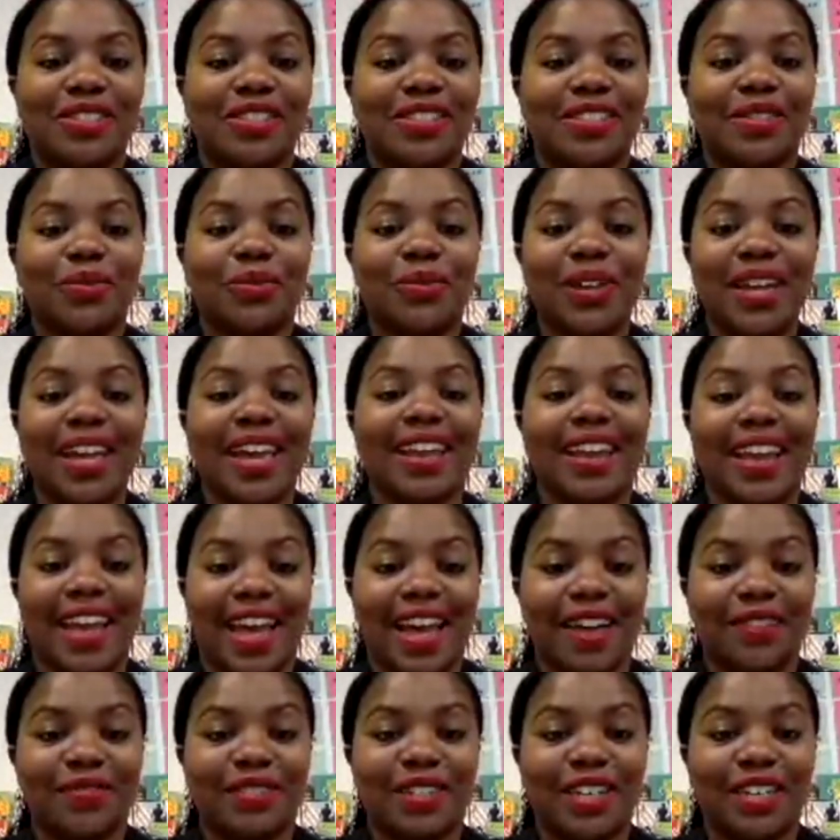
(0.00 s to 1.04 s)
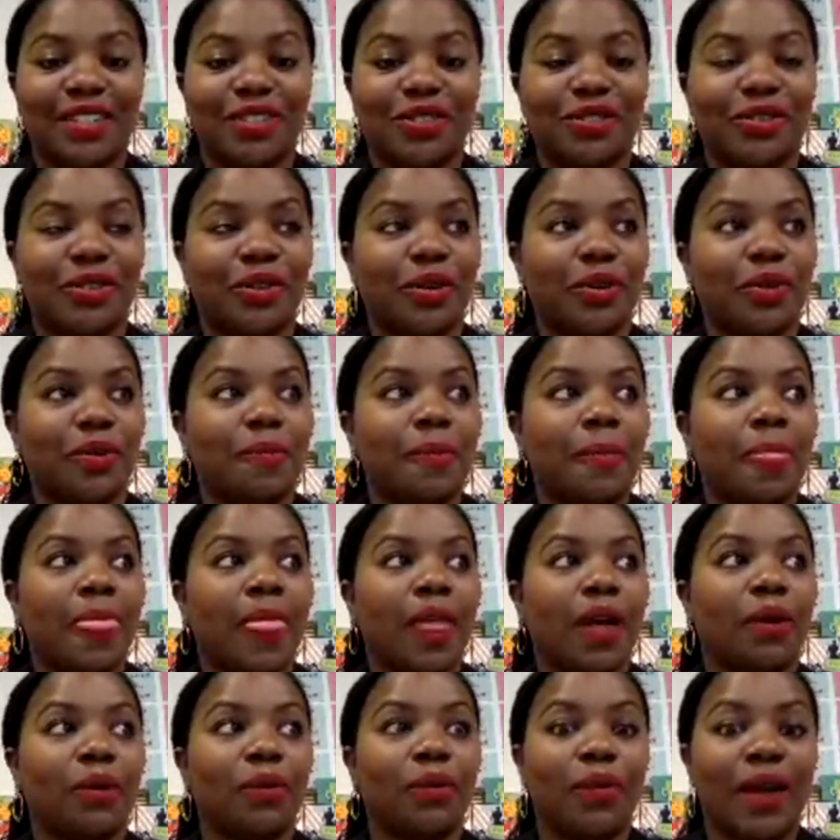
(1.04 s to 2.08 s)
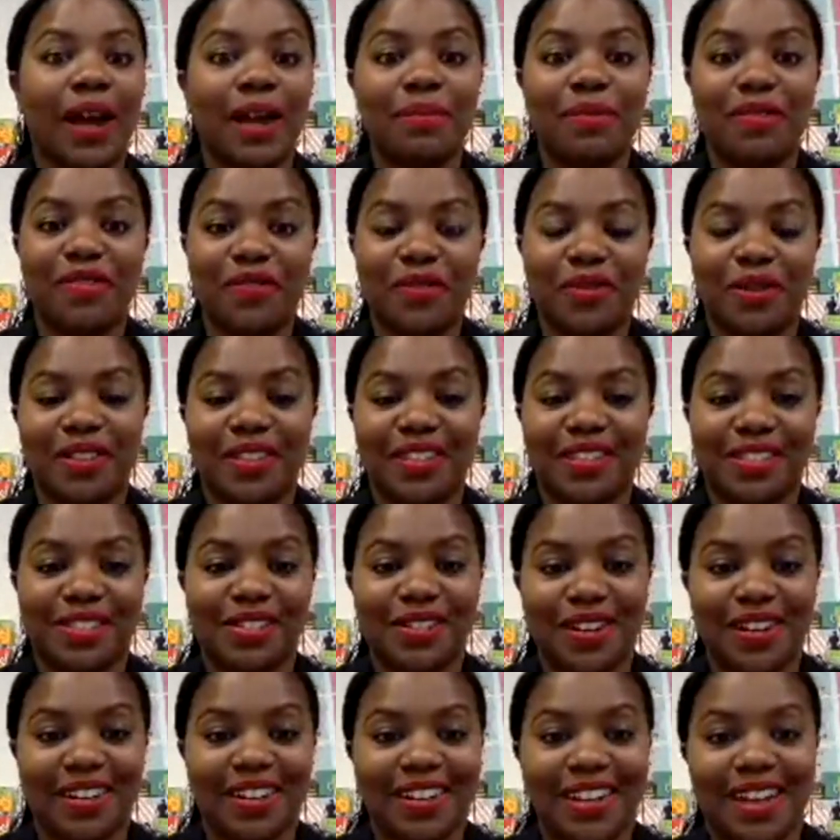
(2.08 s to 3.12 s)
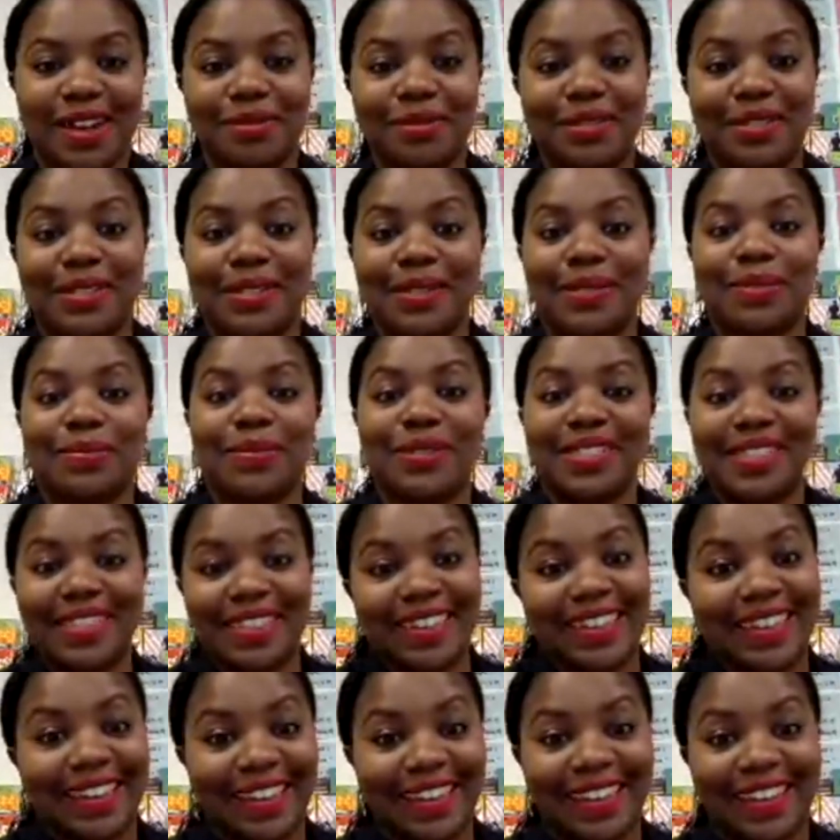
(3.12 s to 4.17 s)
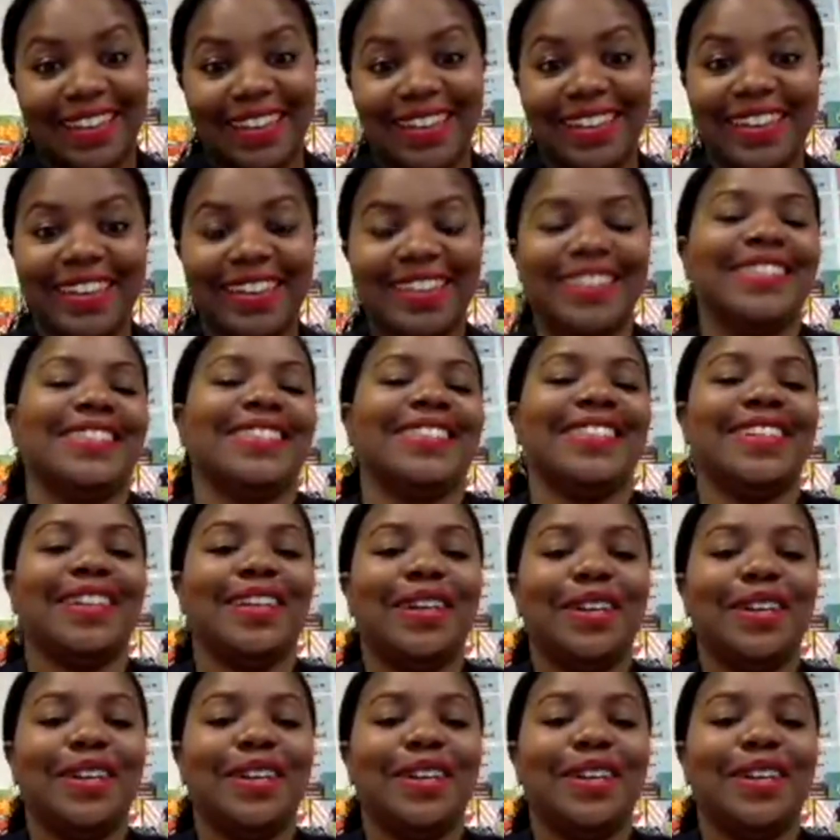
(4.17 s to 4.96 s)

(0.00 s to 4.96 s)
We had a half day, so right before this started, I was dismissing kids and